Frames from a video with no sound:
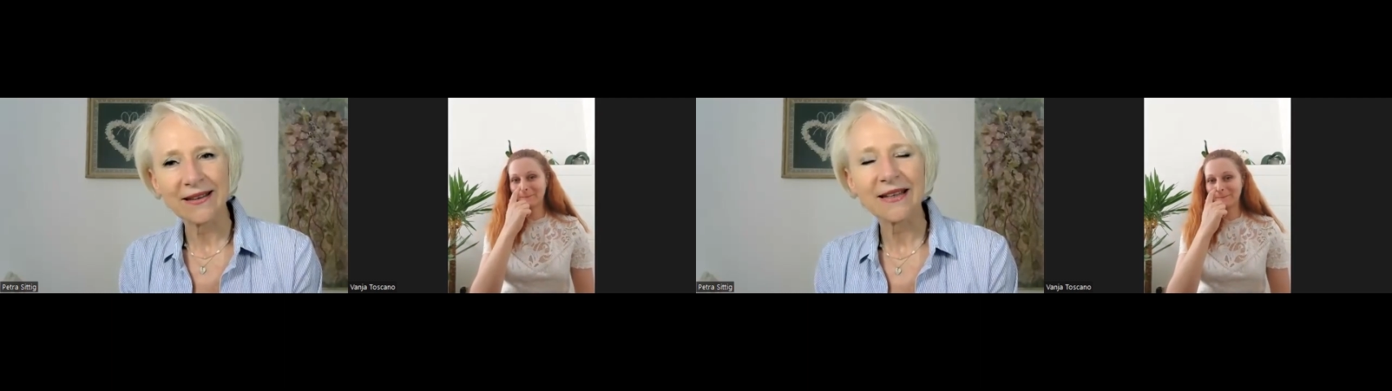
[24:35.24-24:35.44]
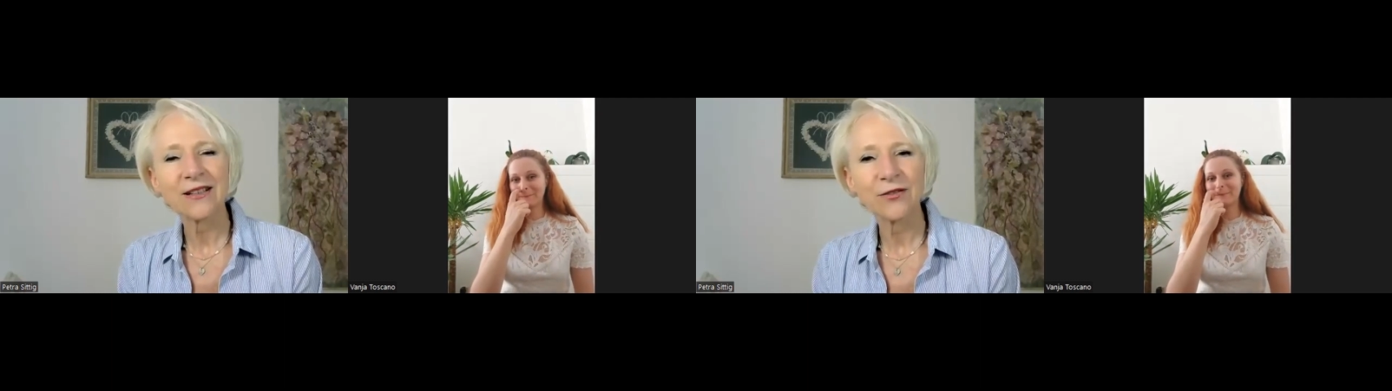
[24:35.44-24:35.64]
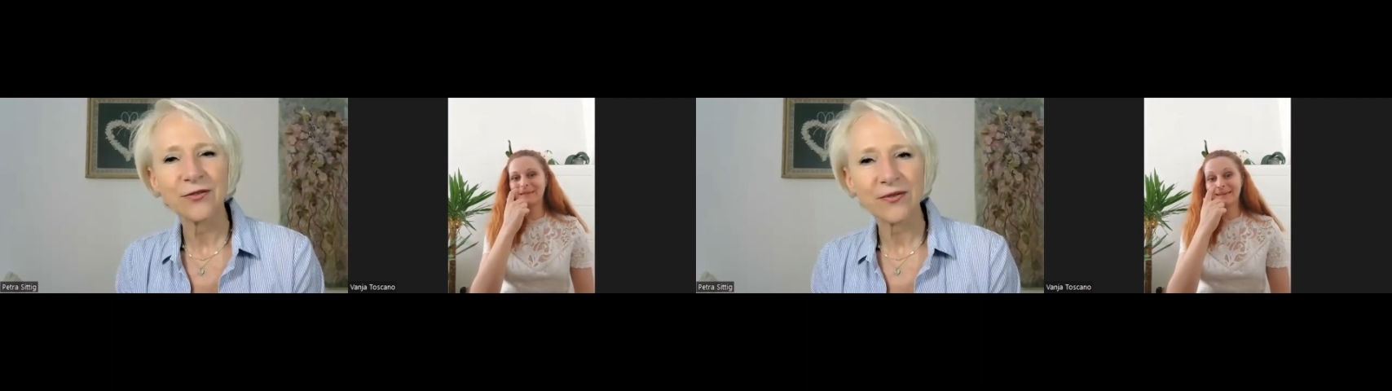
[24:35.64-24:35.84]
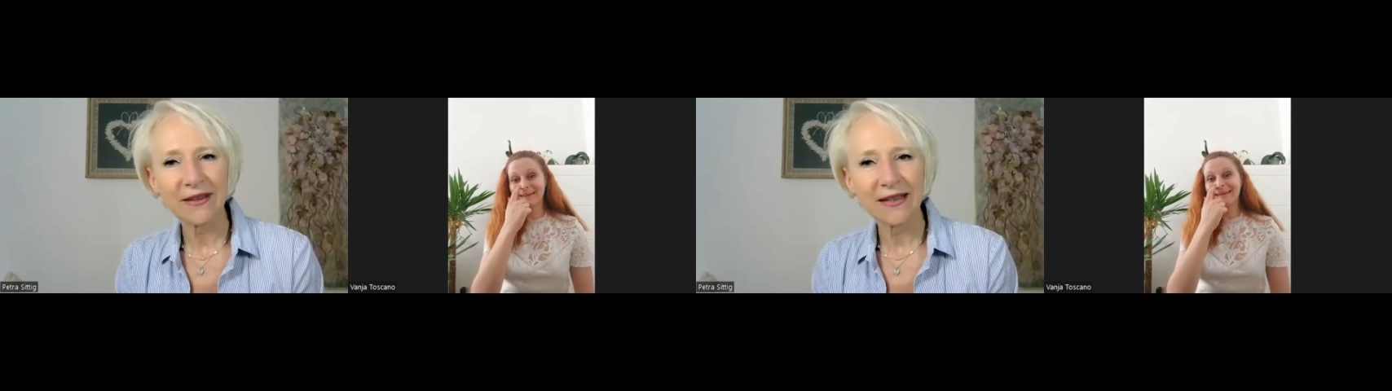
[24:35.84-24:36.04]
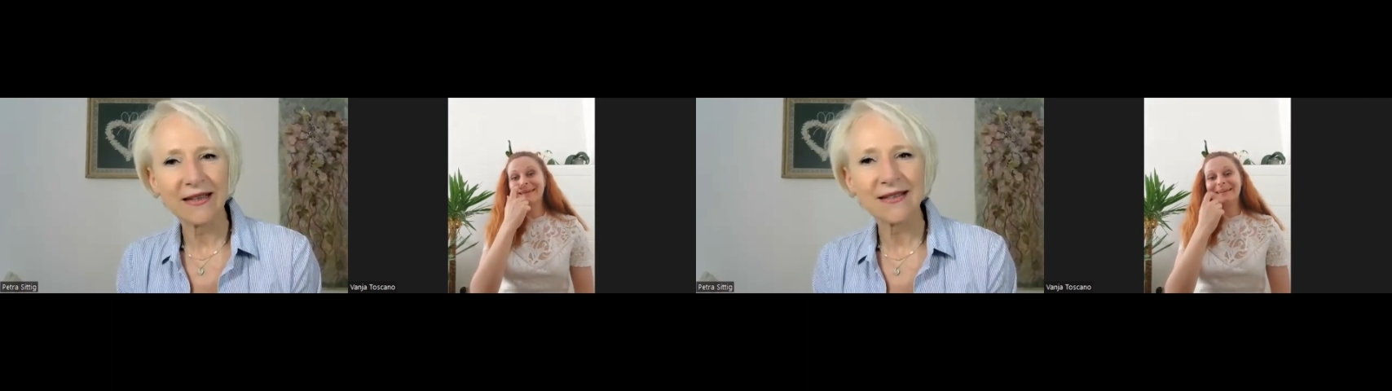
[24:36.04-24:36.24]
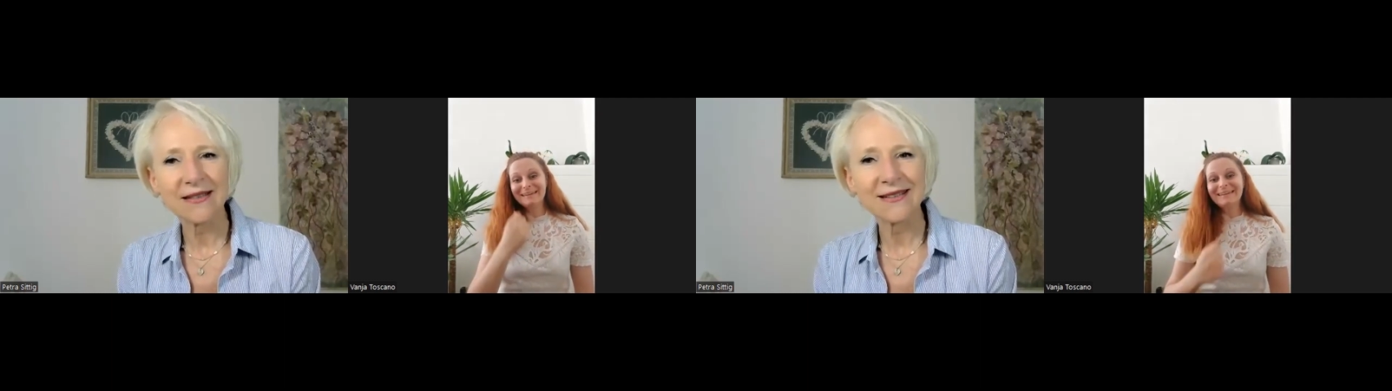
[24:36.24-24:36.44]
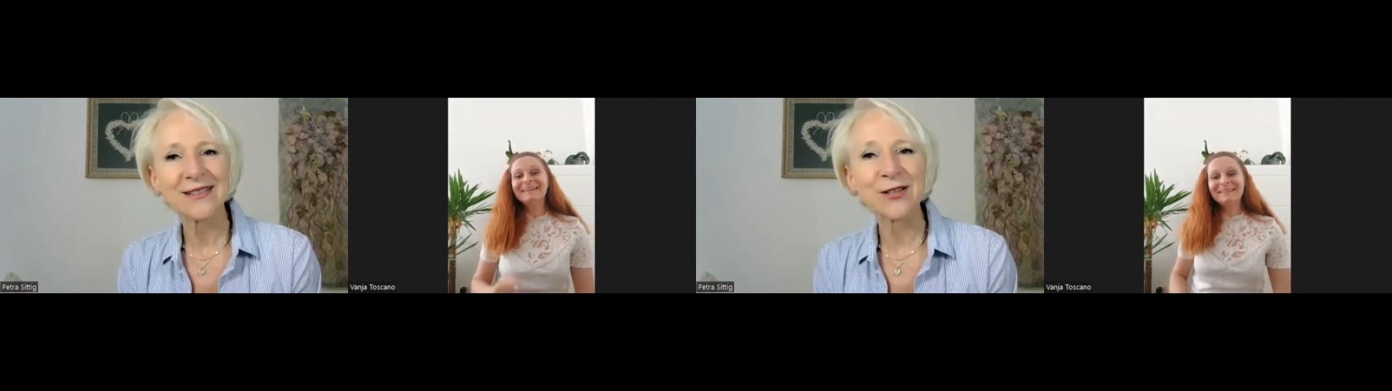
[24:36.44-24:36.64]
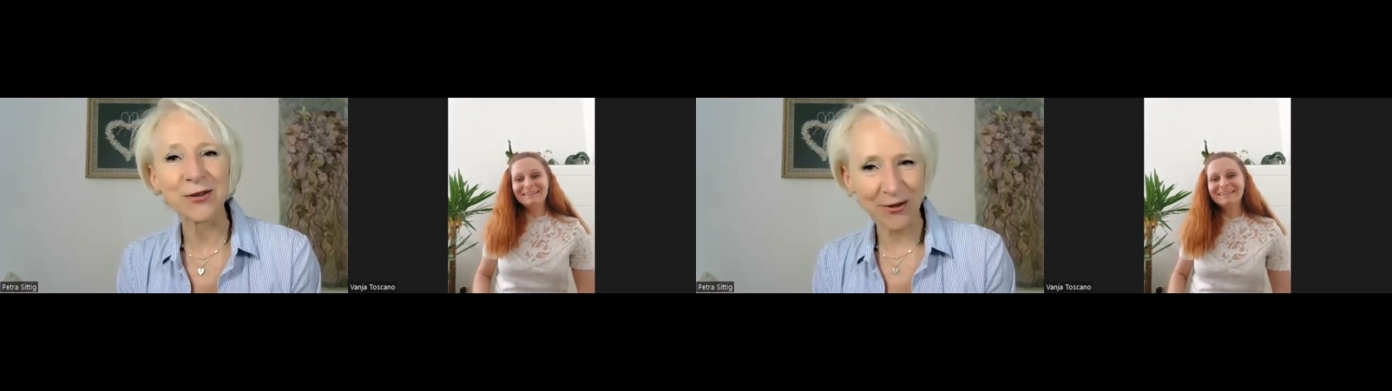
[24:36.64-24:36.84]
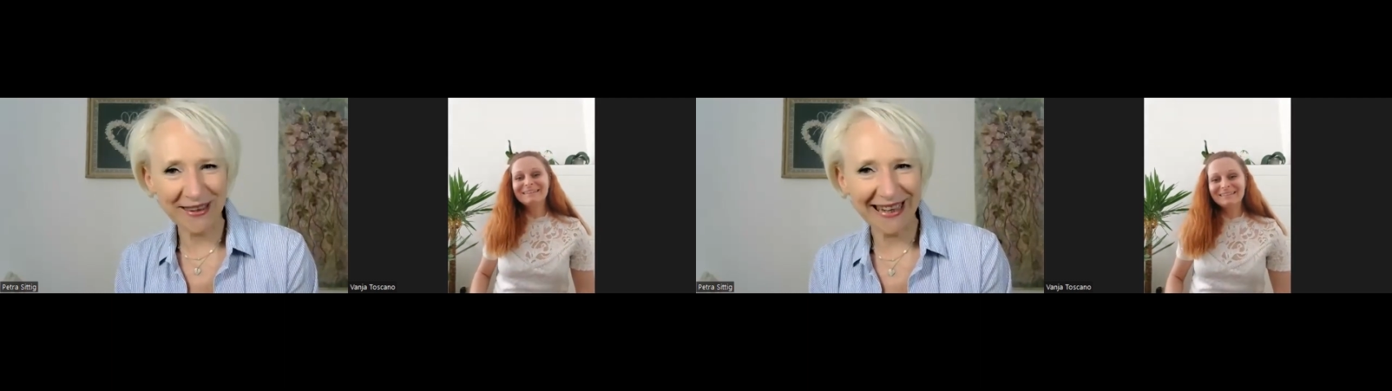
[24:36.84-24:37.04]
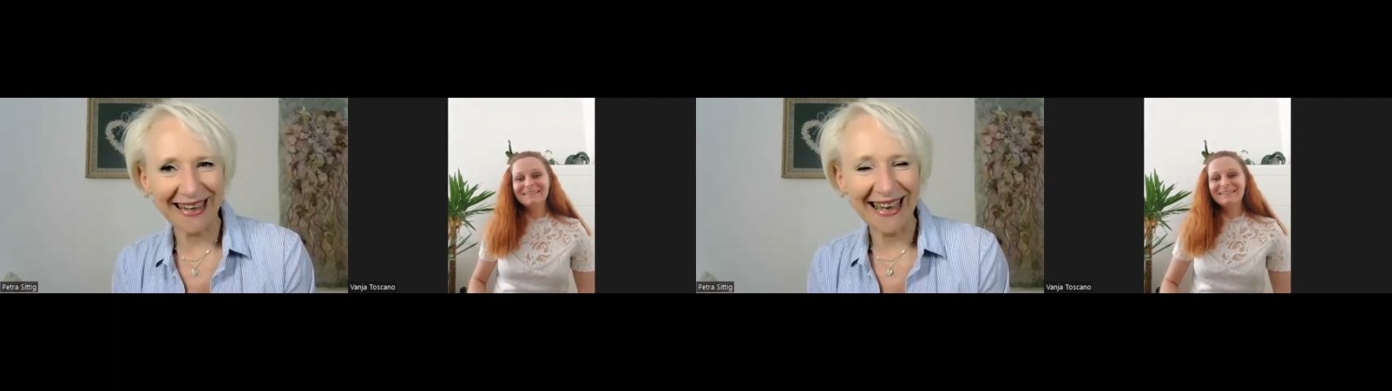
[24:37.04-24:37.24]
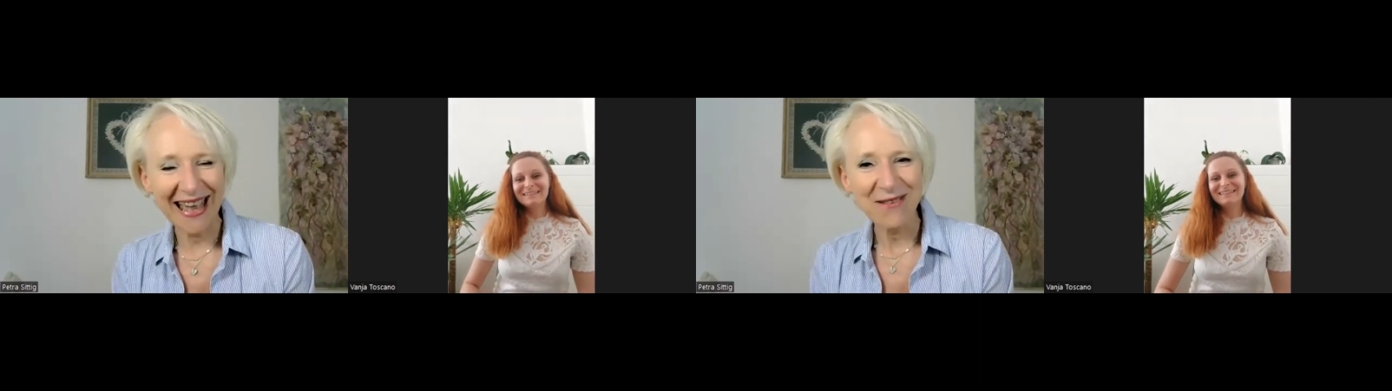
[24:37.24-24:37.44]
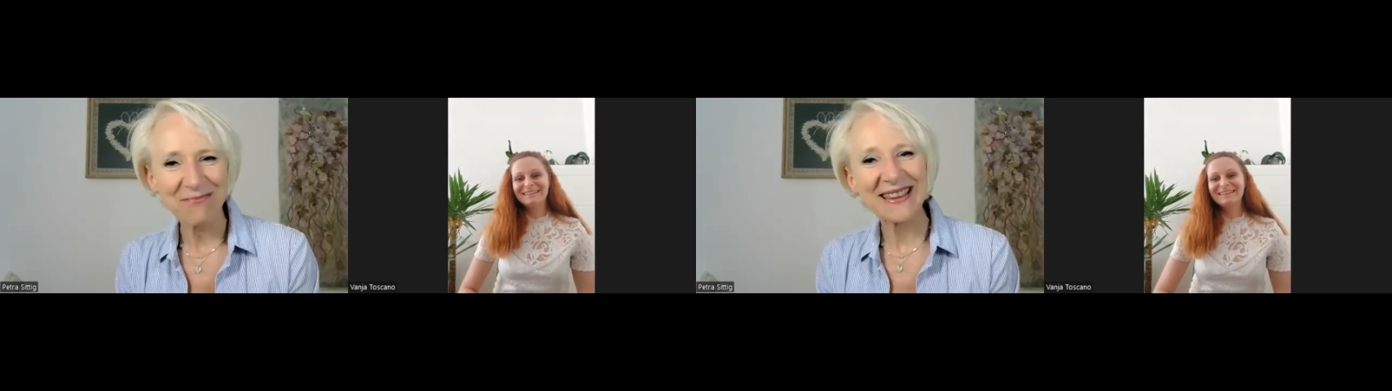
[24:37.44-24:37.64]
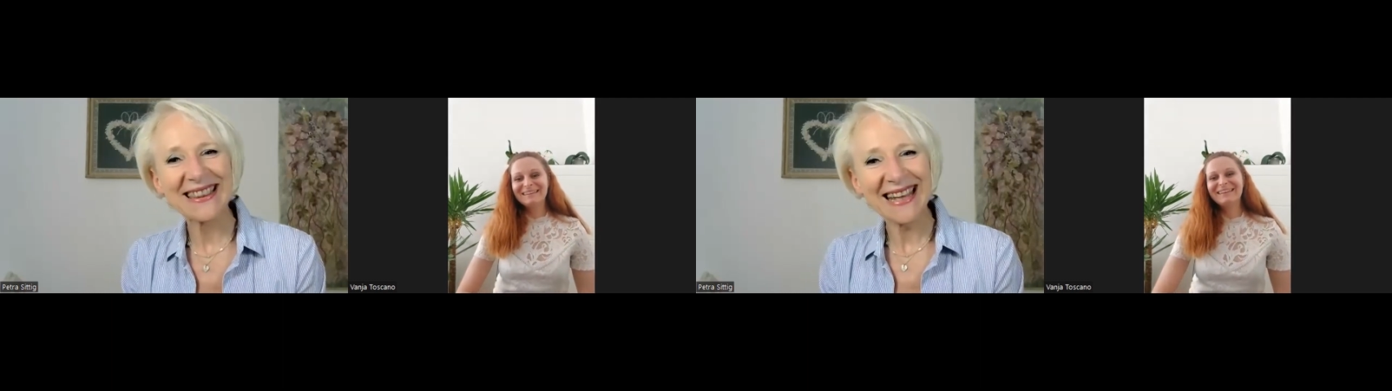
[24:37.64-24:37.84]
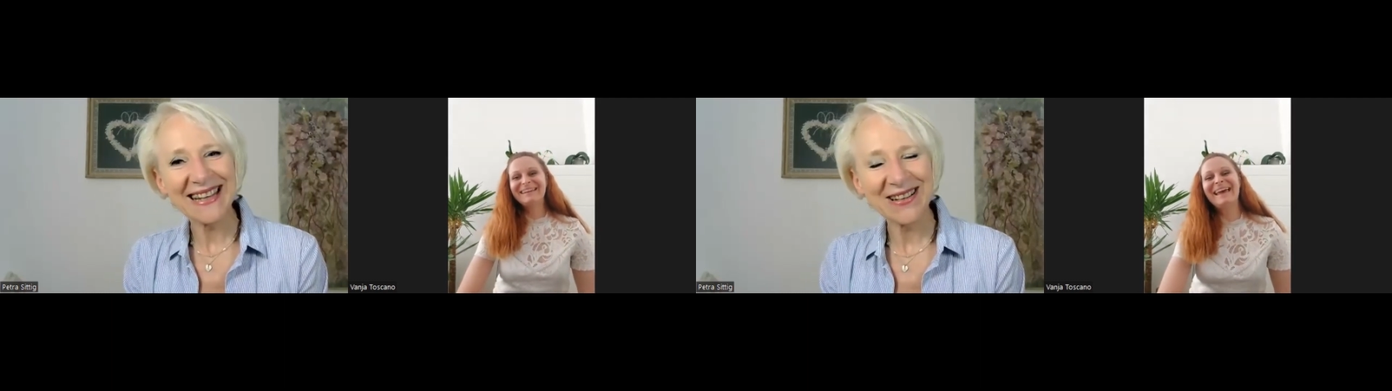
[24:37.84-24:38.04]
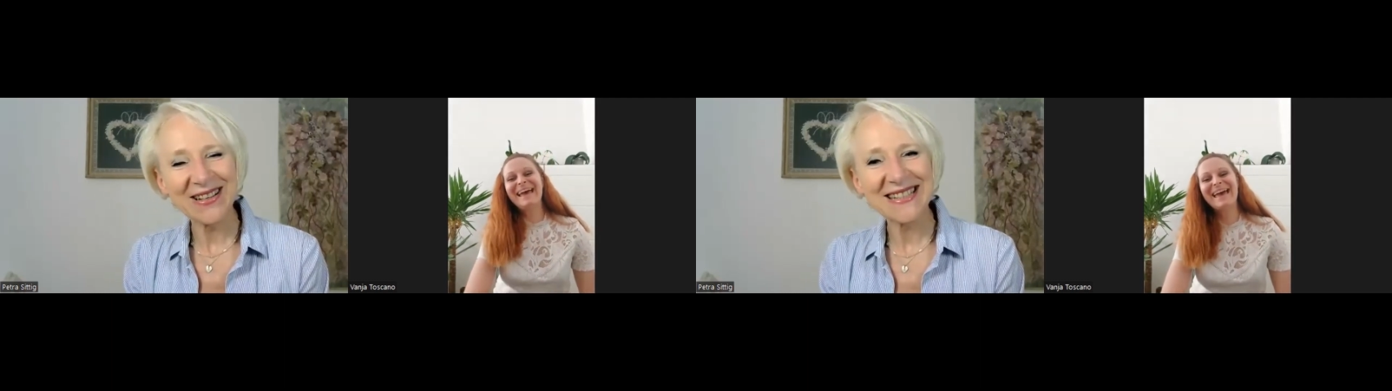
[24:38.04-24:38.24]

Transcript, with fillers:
Speaker 1: that you think it's it's your thing but that,